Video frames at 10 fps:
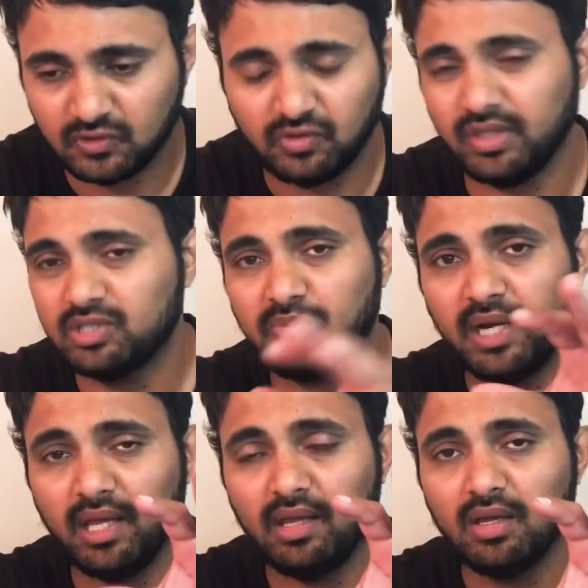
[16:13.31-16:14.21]
So it's
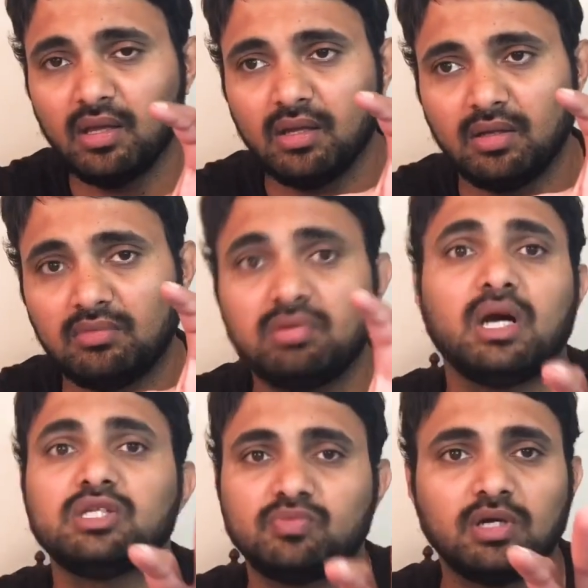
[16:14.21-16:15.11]
pretty
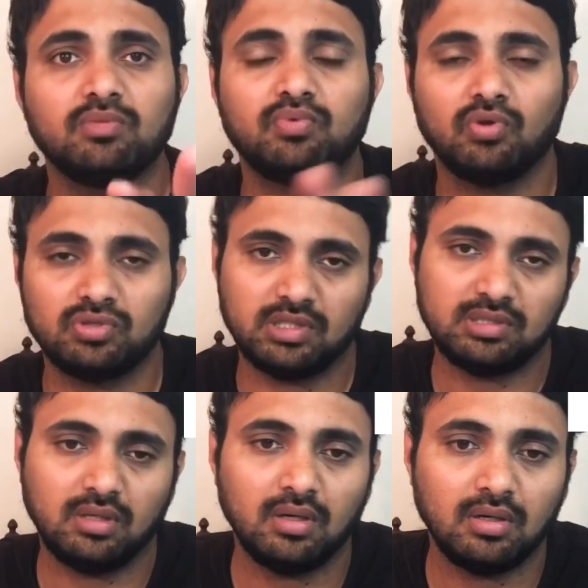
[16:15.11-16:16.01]
transparent
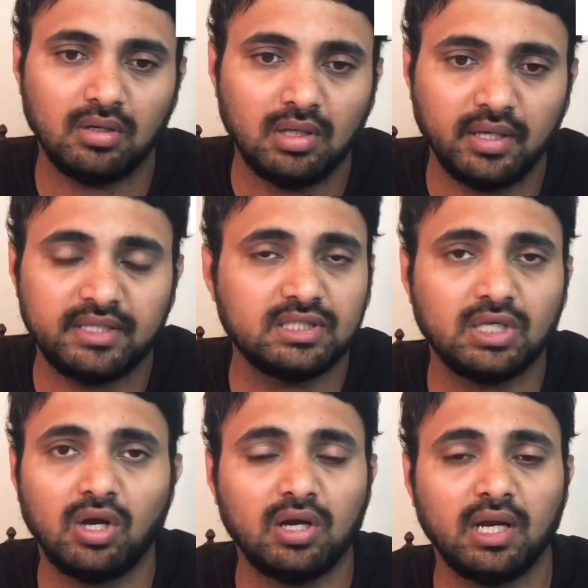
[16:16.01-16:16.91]
process here. It's
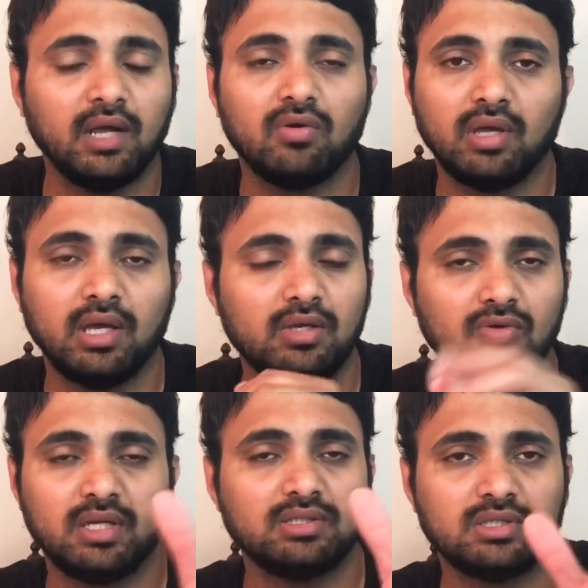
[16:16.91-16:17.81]
not like, okay, you
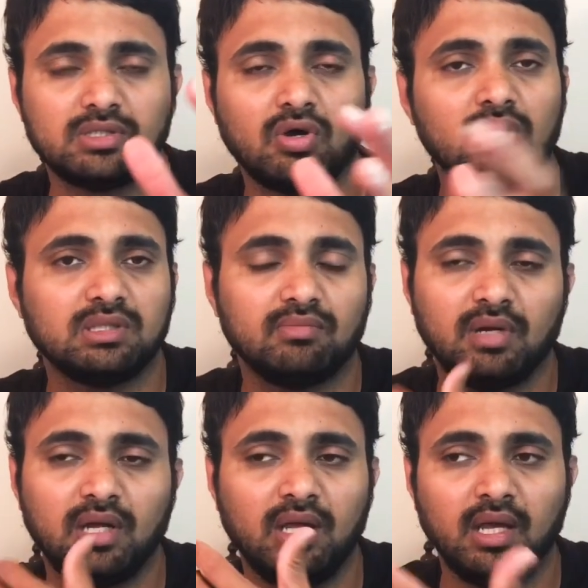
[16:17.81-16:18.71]
can just call
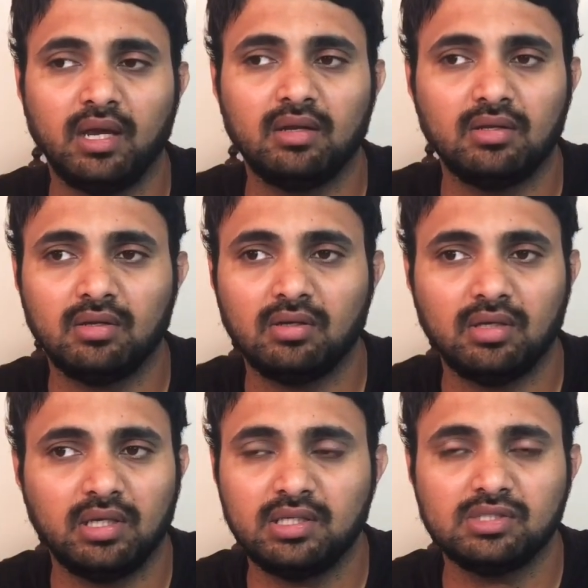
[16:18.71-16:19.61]
somebody and
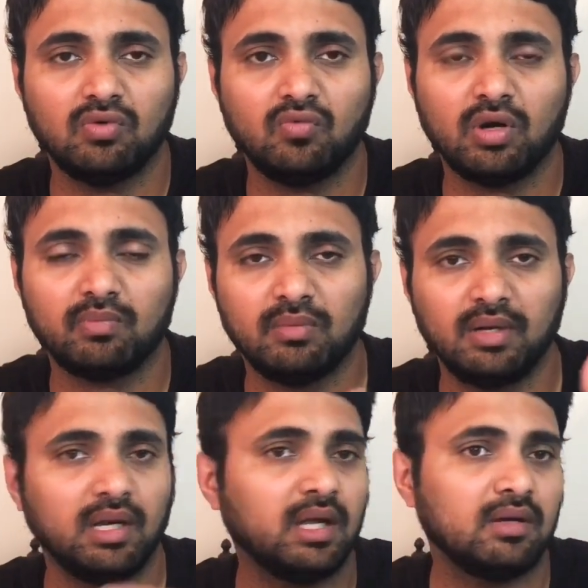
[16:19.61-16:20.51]
he's on work
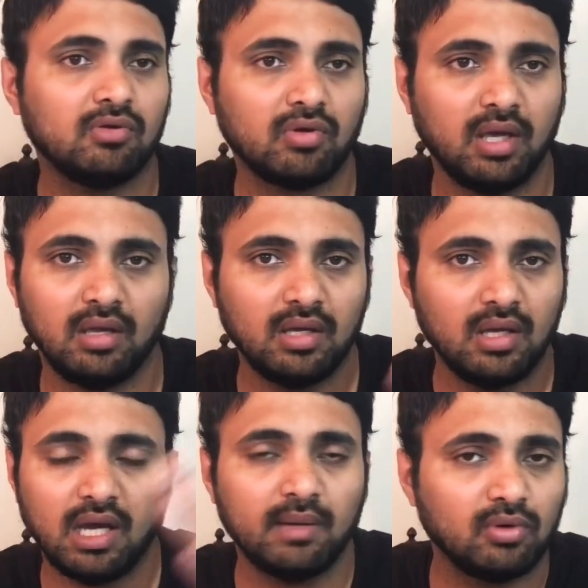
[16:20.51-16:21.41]
permit and okay,
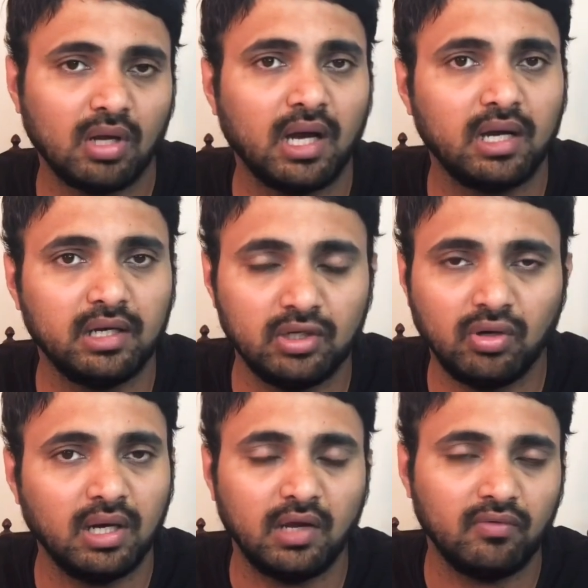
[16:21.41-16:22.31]
I'm gonna hire you
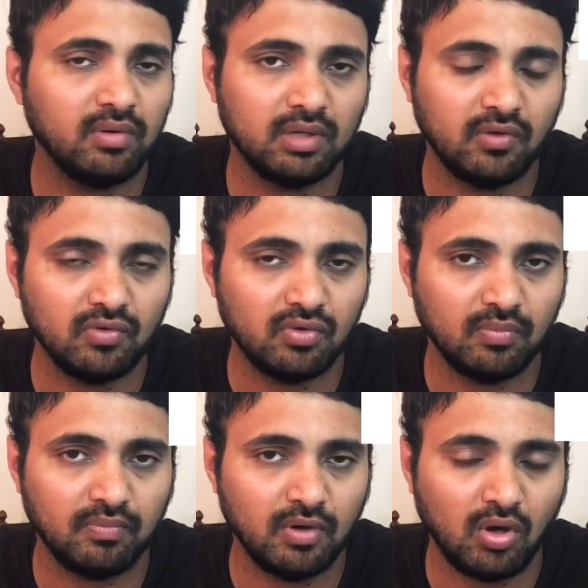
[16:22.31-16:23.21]
and I will give you the
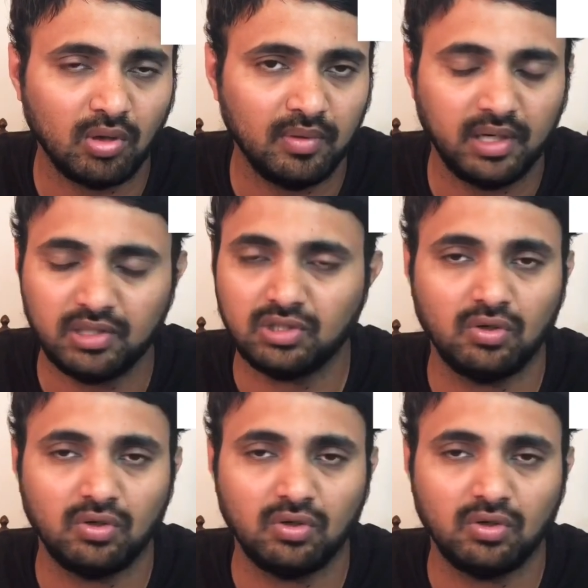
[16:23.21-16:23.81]
documentation.